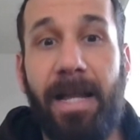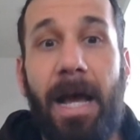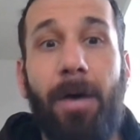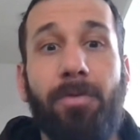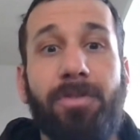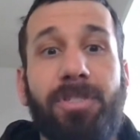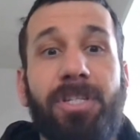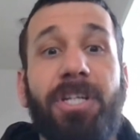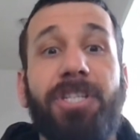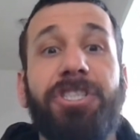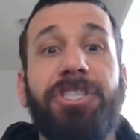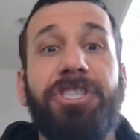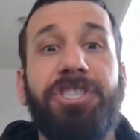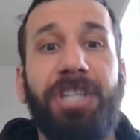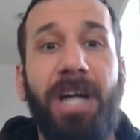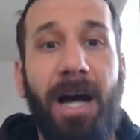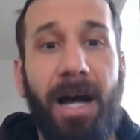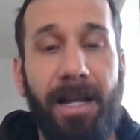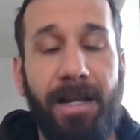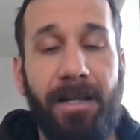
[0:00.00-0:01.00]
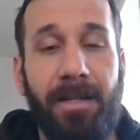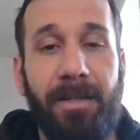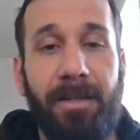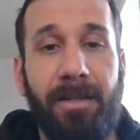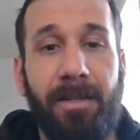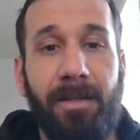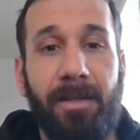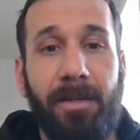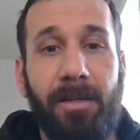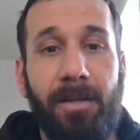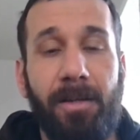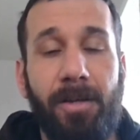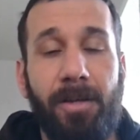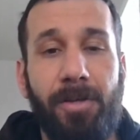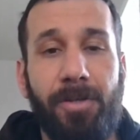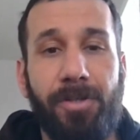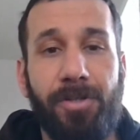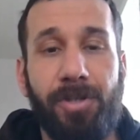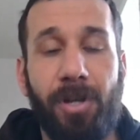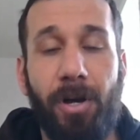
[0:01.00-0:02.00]
that was a shot.
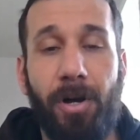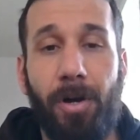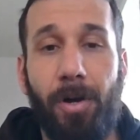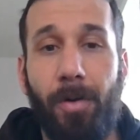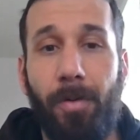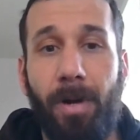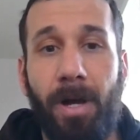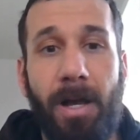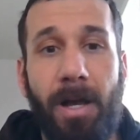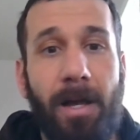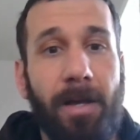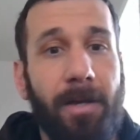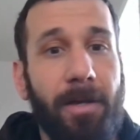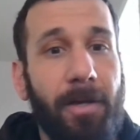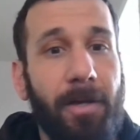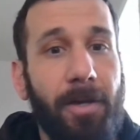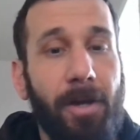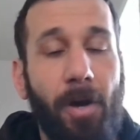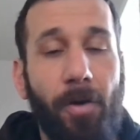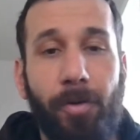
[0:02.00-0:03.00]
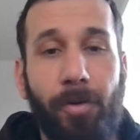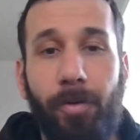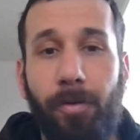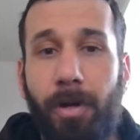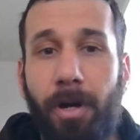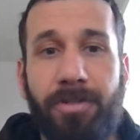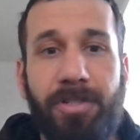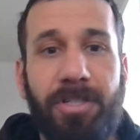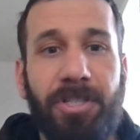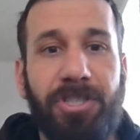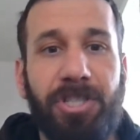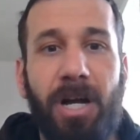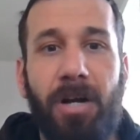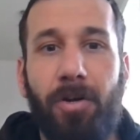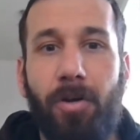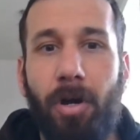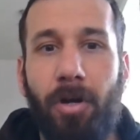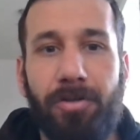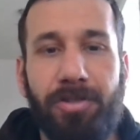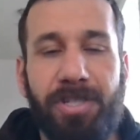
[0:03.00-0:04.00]
So, you know, kudos to
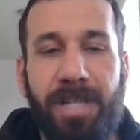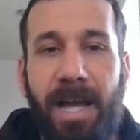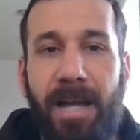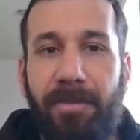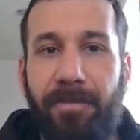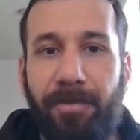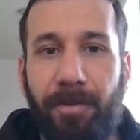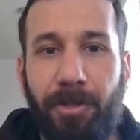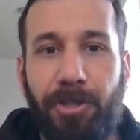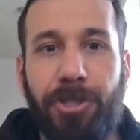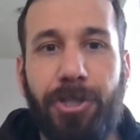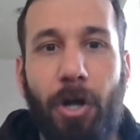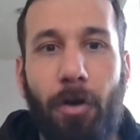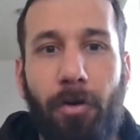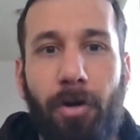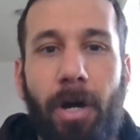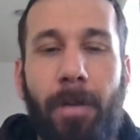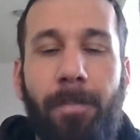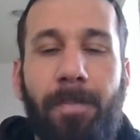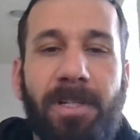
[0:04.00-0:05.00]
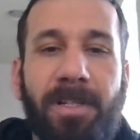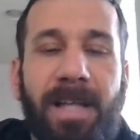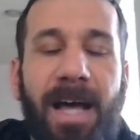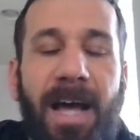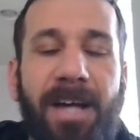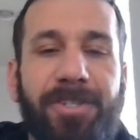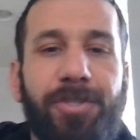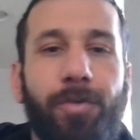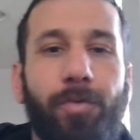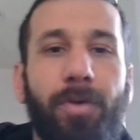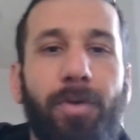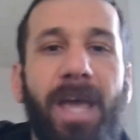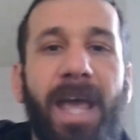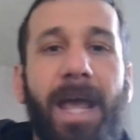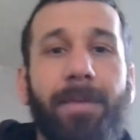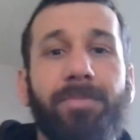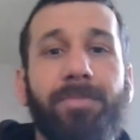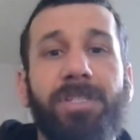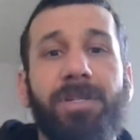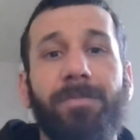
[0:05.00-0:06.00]
Giancarlo Stanton for showing up in the last two
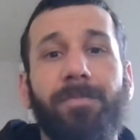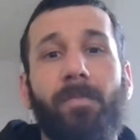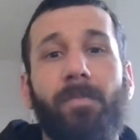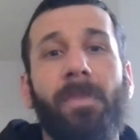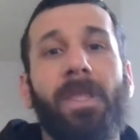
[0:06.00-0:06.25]
games.